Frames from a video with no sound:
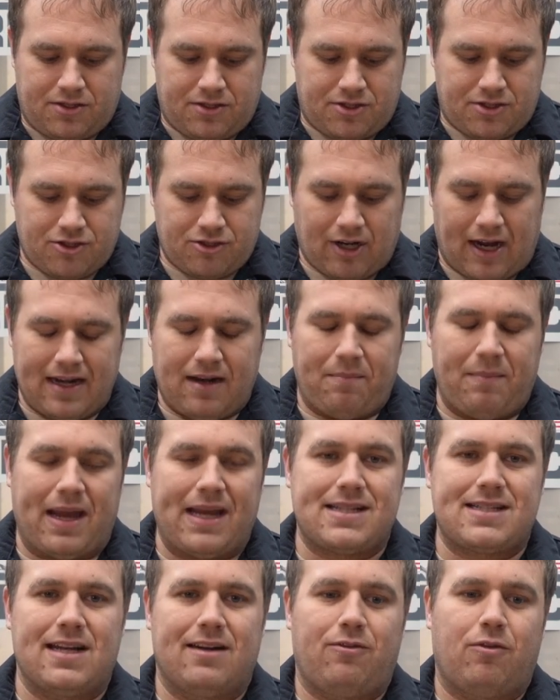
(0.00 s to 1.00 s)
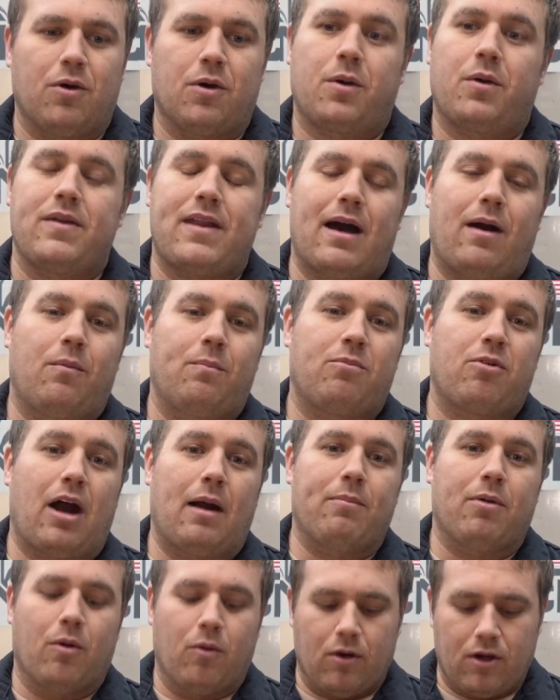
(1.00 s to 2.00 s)
try to make stuff work without
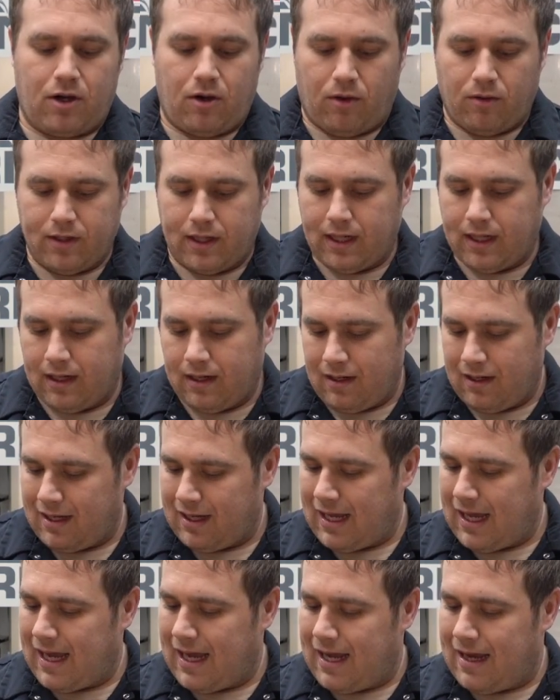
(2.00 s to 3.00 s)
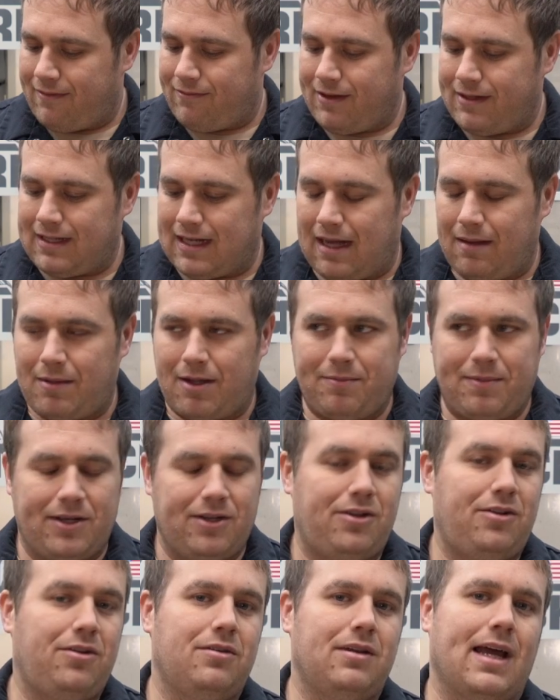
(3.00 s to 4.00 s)
proper work holding. Every time I've been
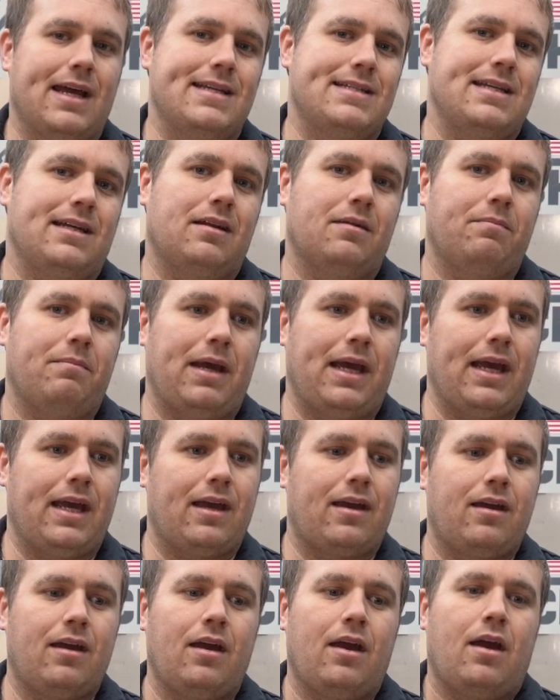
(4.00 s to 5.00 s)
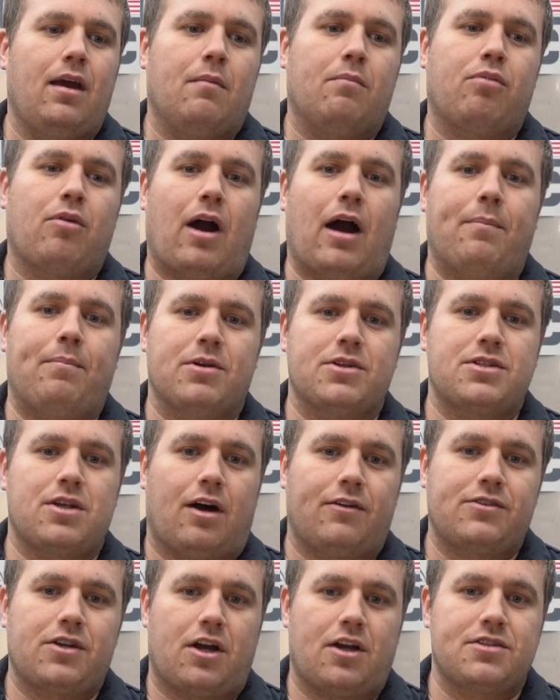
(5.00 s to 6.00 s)
too lazy to make proper
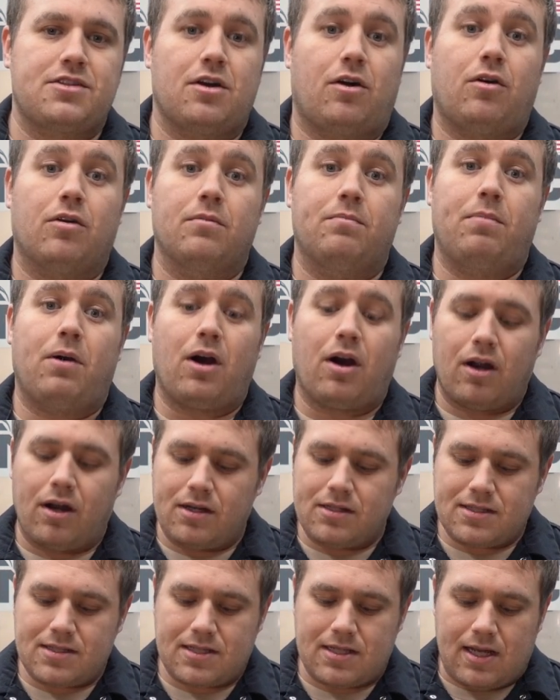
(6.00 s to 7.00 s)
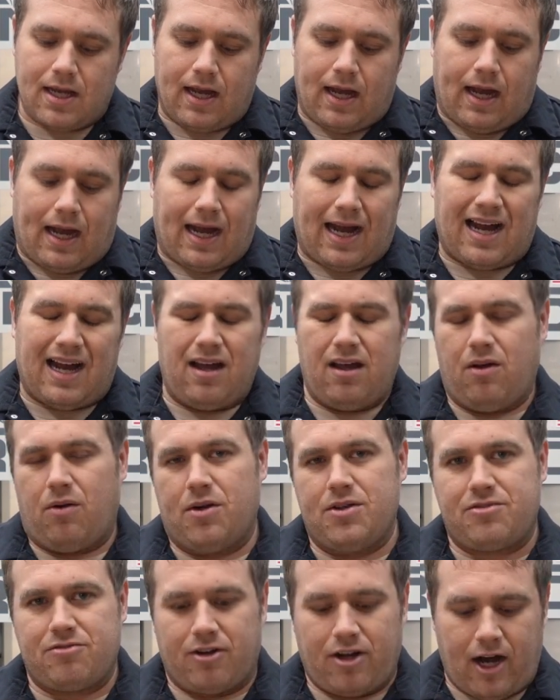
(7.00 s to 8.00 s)
soft jaws to hold parts, I
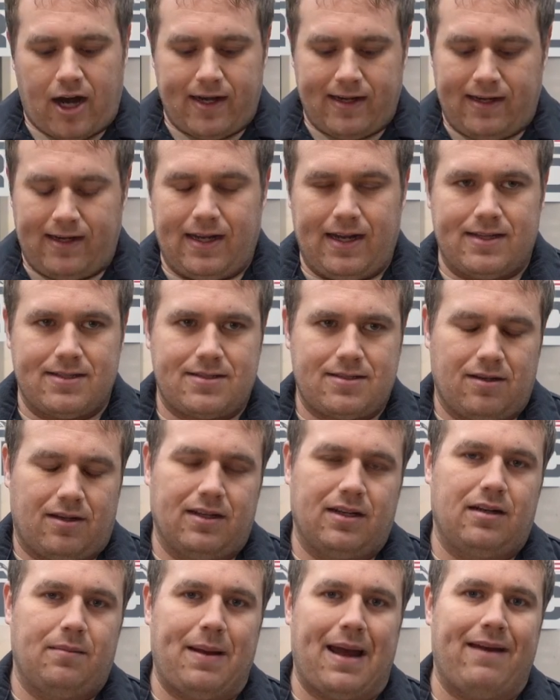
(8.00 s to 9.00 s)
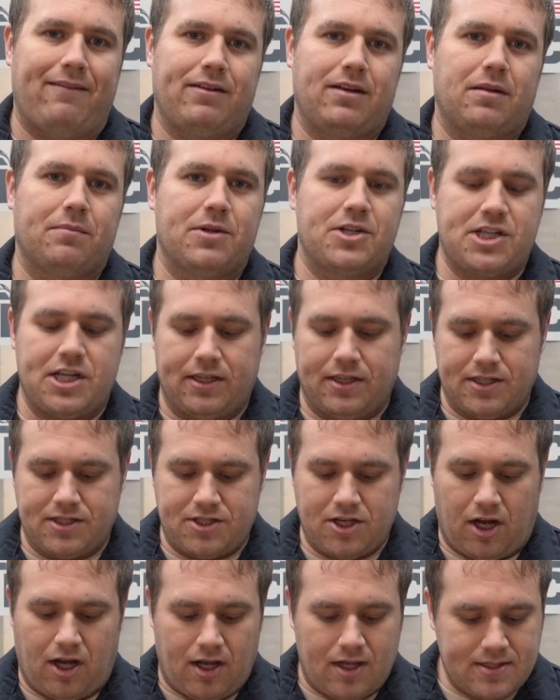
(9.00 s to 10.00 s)
always regretted it and still ended up having to machine the
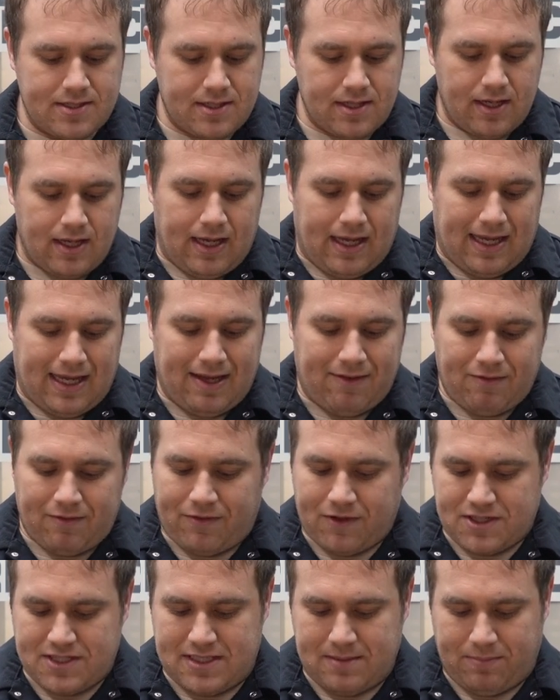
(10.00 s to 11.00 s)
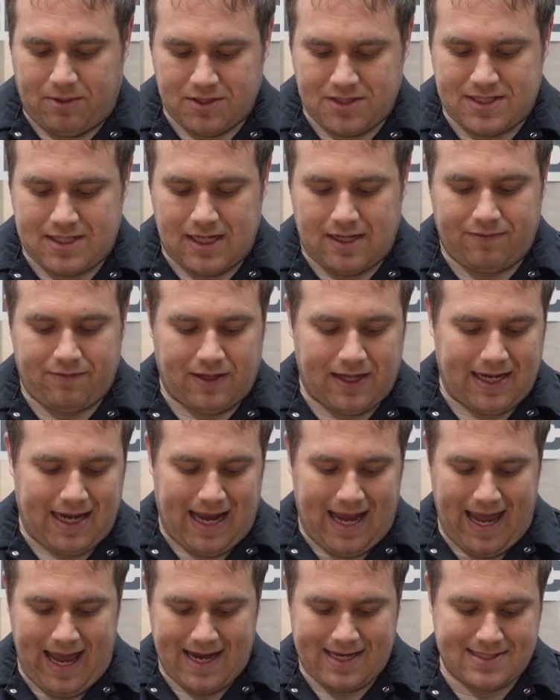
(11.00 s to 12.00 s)
jaws. Even for simple stuff like a
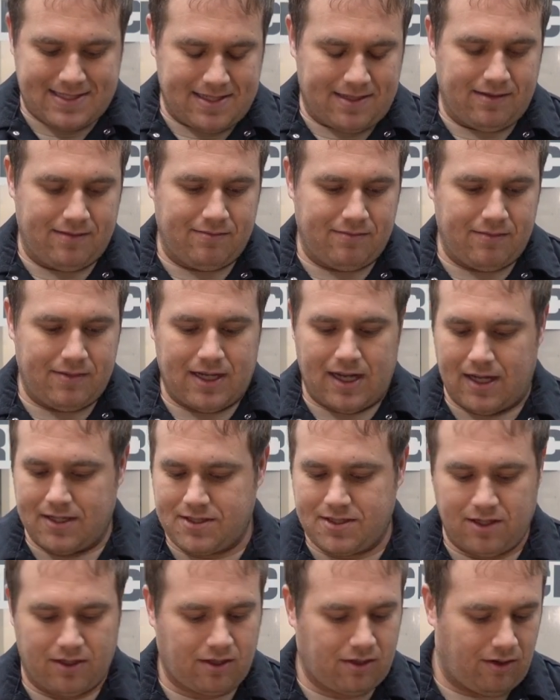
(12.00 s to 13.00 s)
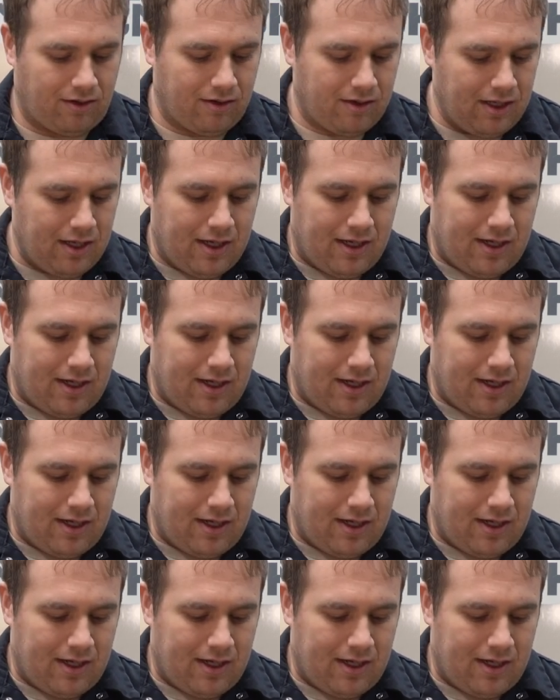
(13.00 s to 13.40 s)
hex and a circle,